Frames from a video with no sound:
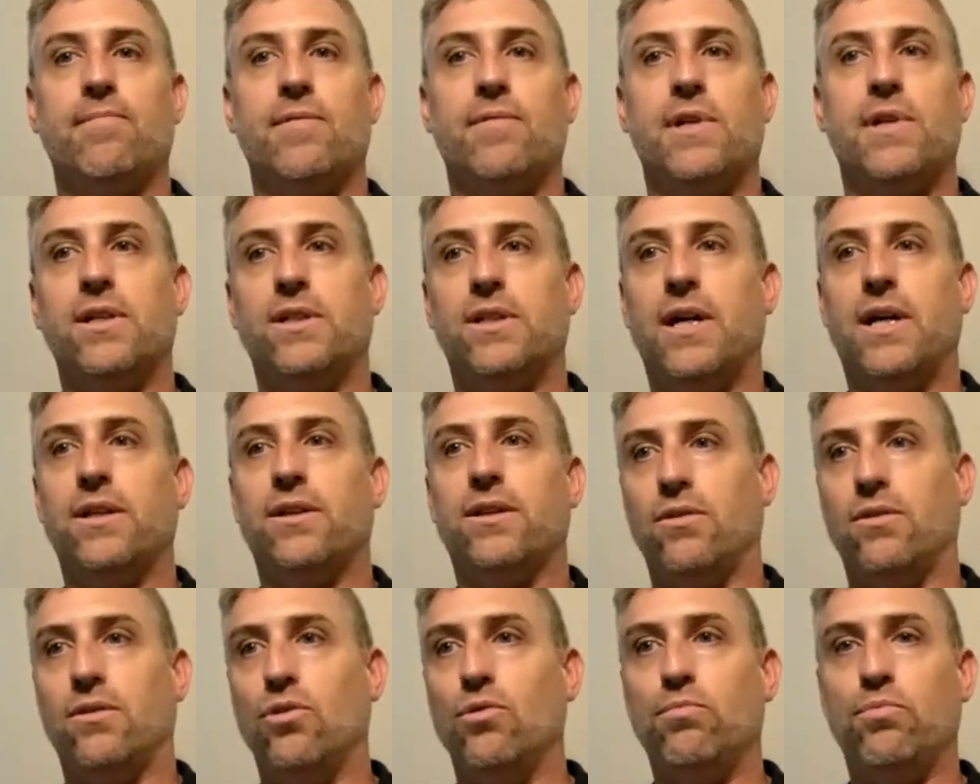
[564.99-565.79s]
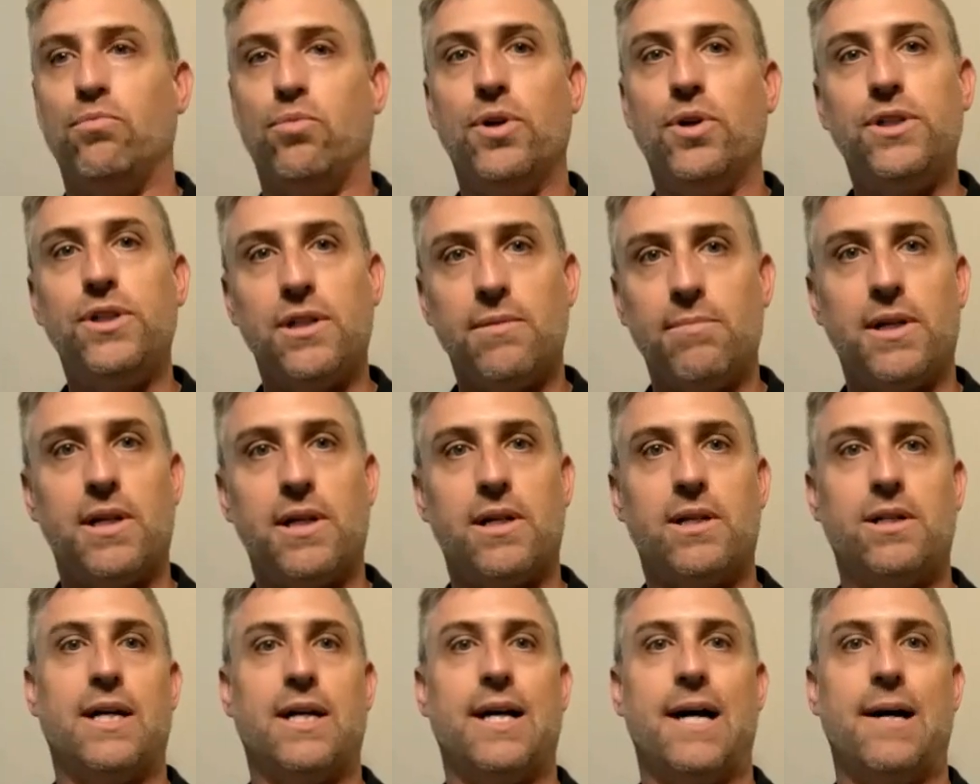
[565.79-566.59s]
His height alone puts him in the
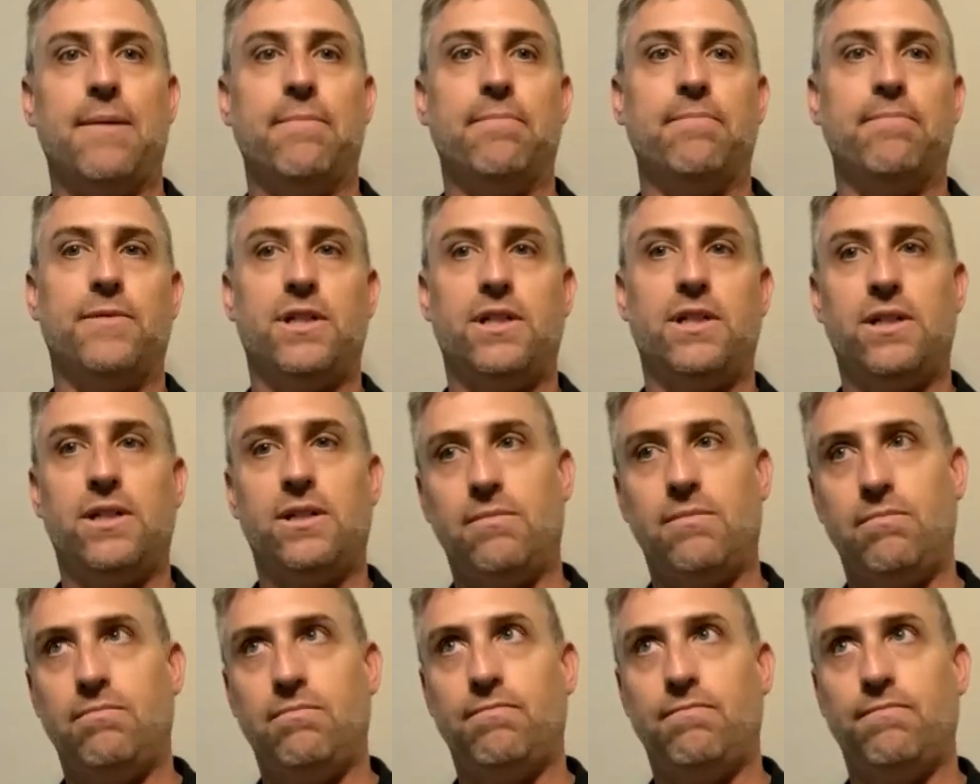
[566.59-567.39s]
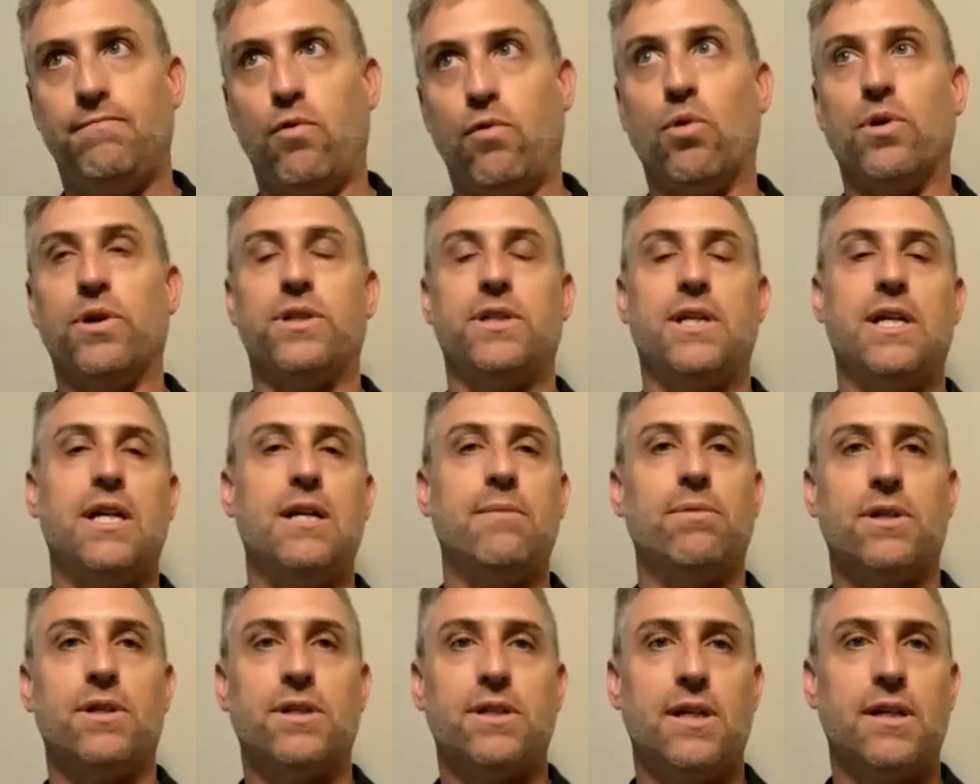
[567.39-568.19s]
top
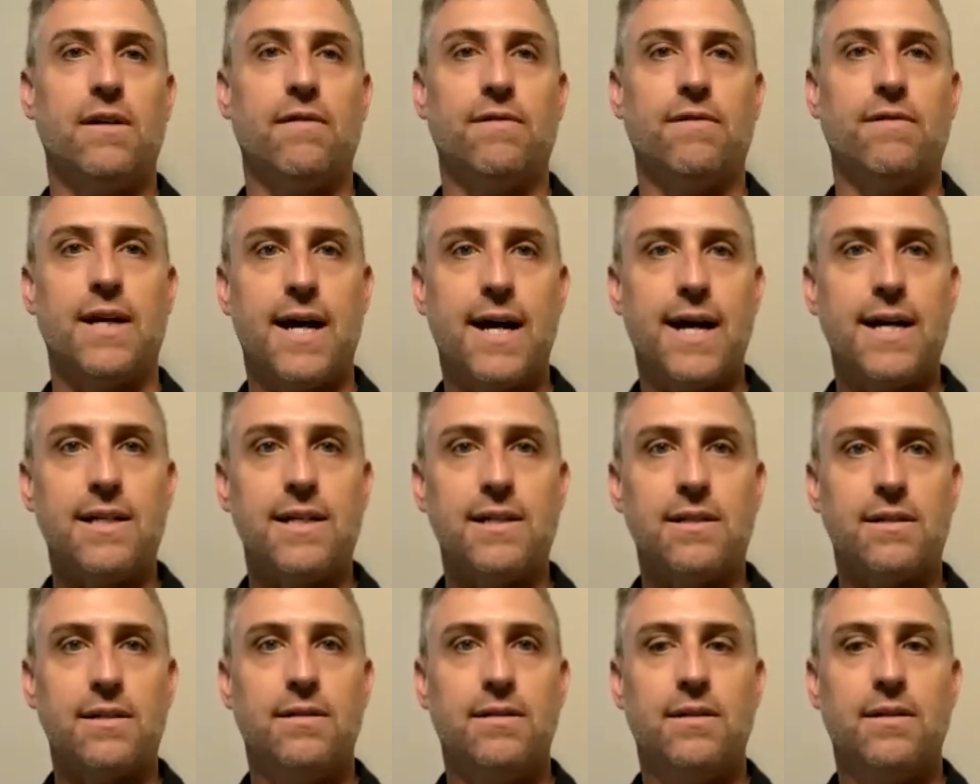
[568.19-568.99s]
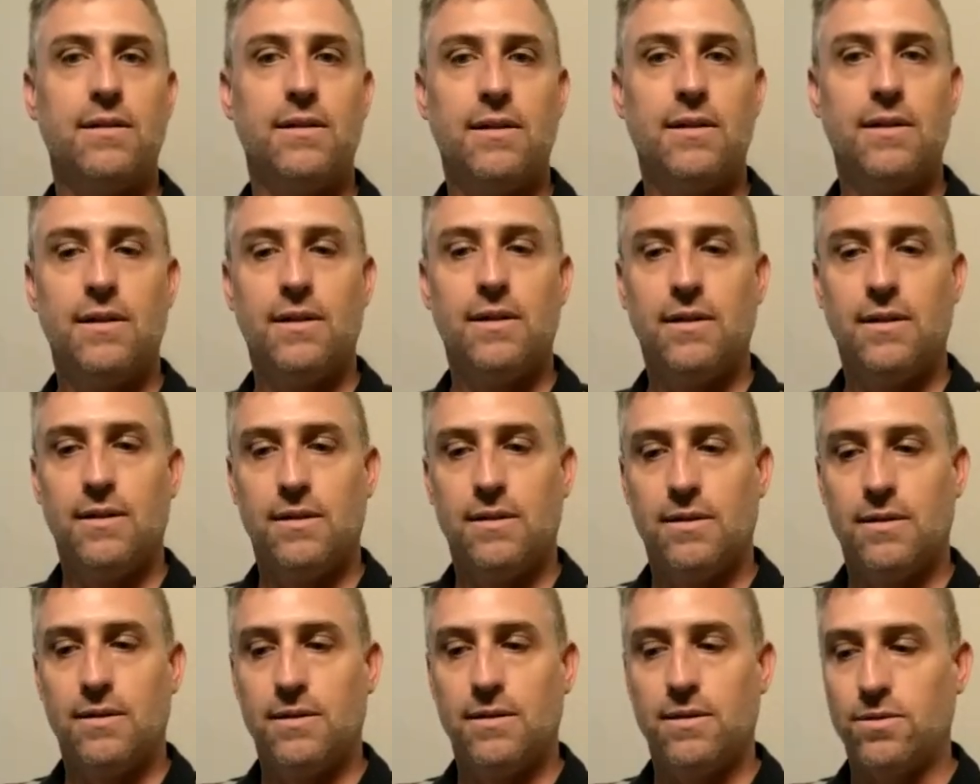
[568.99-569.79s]
14% of guys.
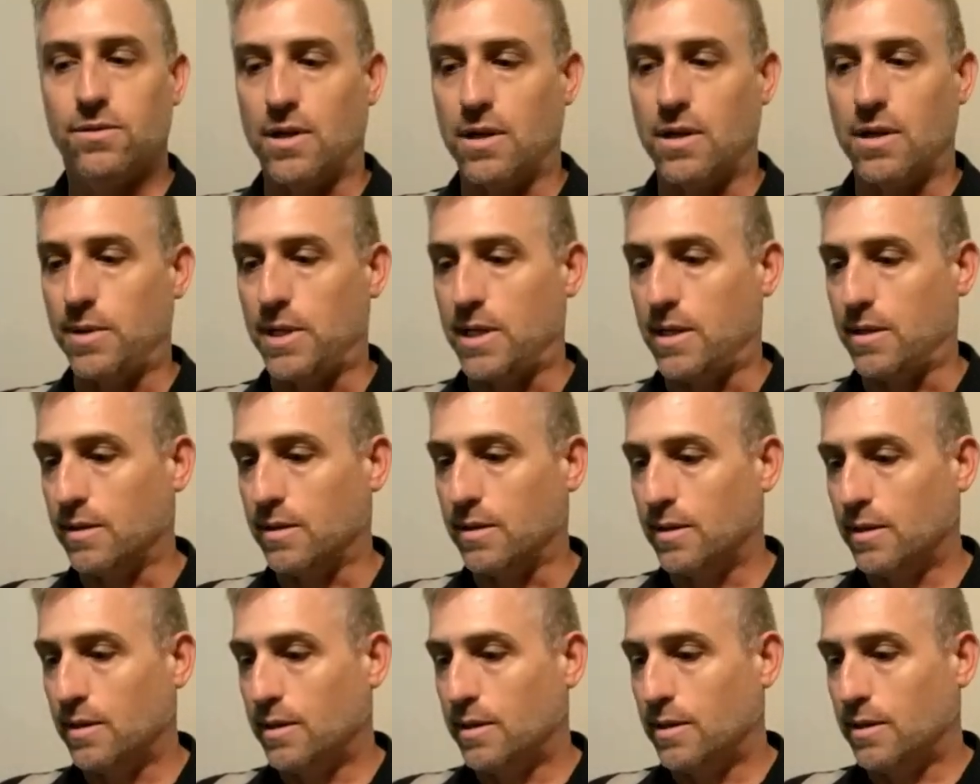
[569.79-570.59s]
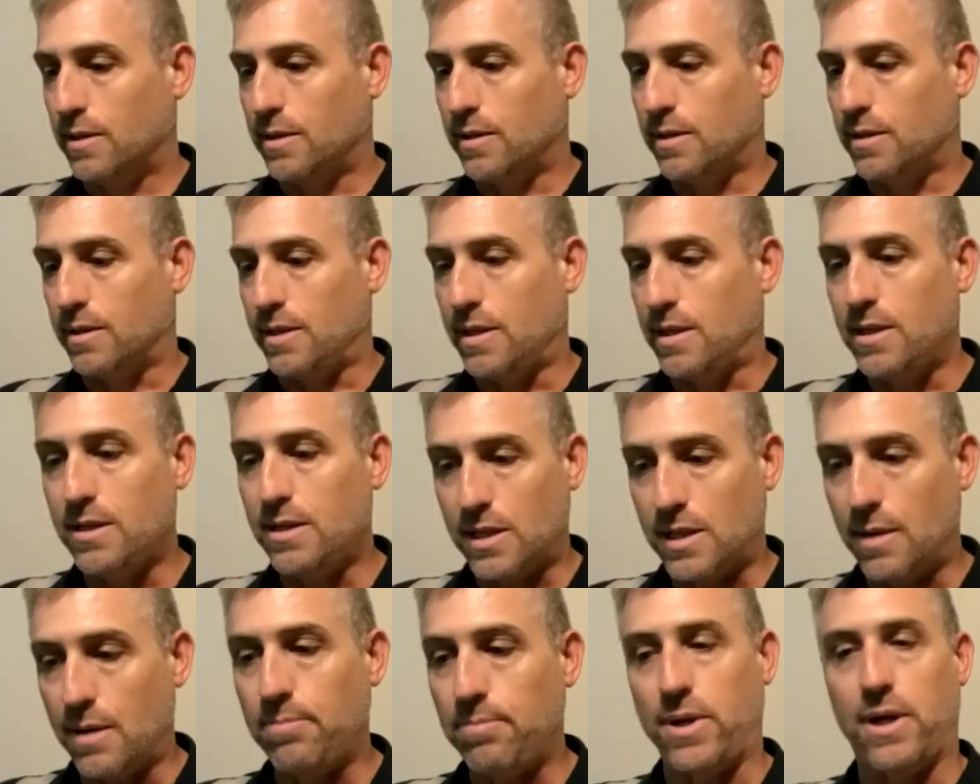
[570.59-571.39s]
So, I mean, he's
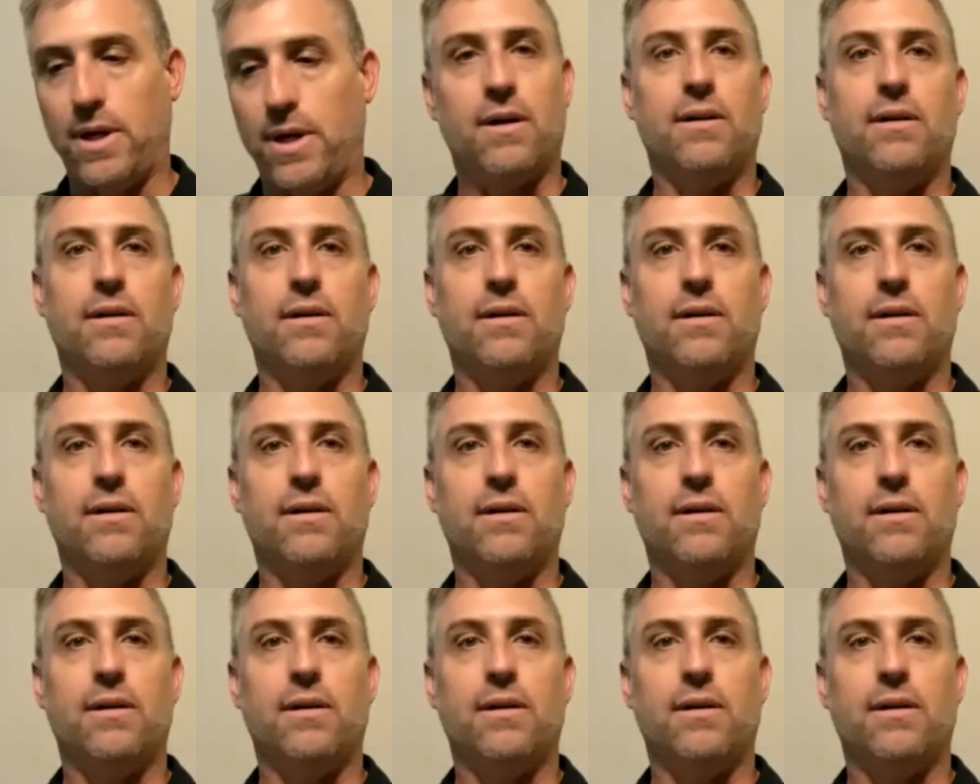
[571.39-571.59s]
up there.